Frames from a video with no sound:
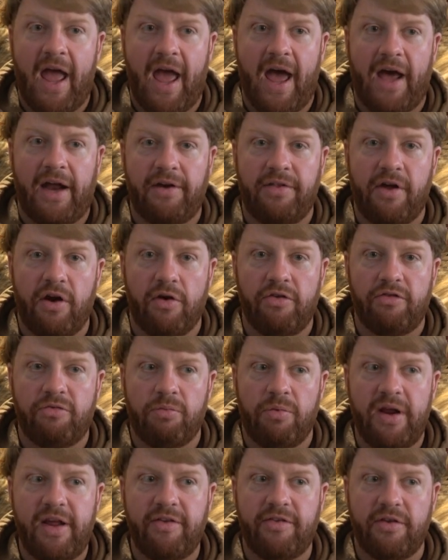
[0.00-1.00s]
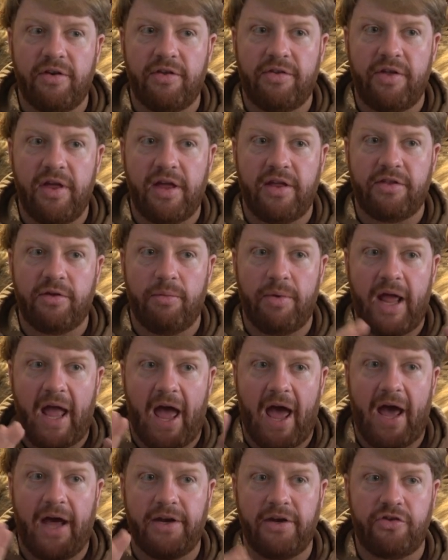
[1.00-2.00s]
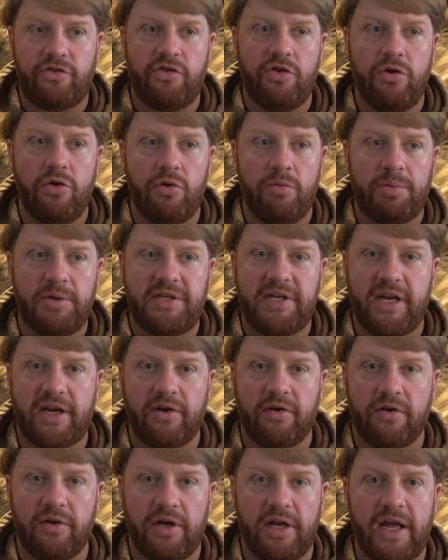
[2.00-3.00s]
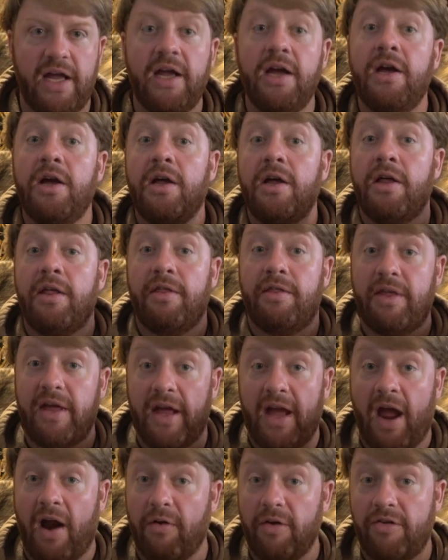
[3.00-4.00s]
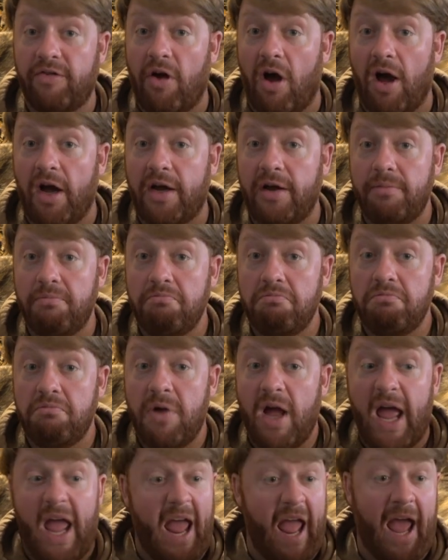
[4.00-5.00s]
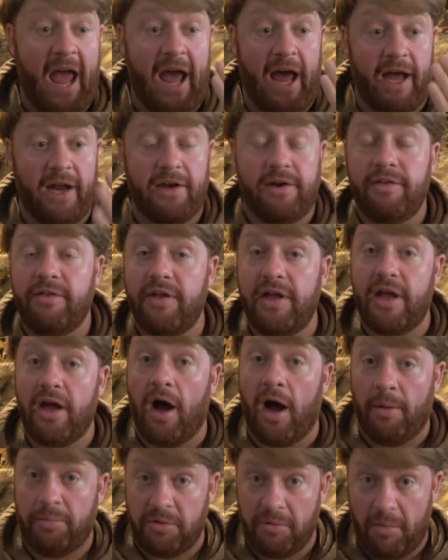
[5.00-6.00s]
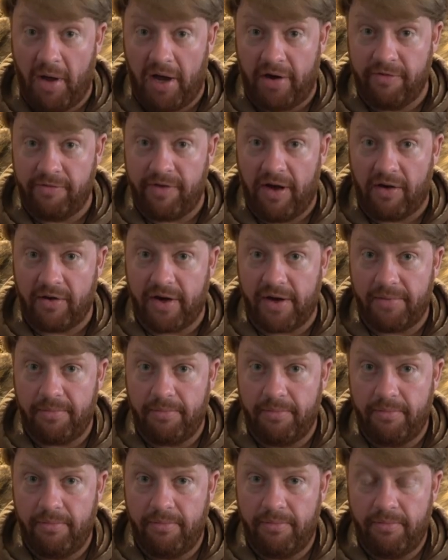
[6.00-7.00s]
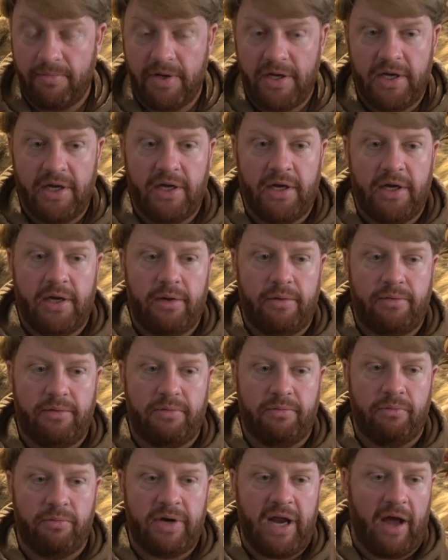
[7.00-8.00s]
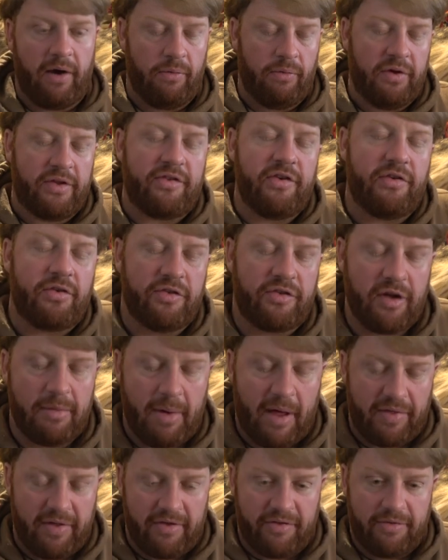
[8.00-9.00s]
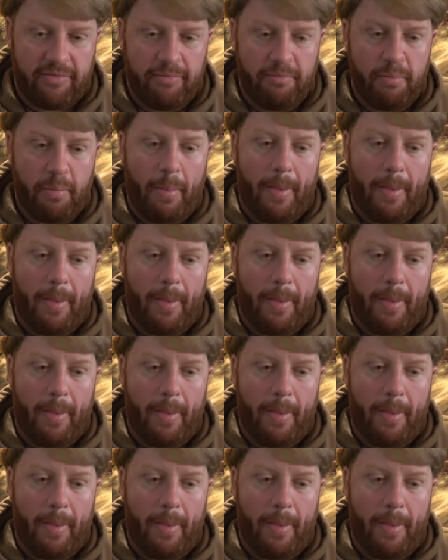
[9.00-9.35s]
And there is reason to think that we had two, particularly the Harris hawk and the Aplomado Falcon. Now, what's interesting about this?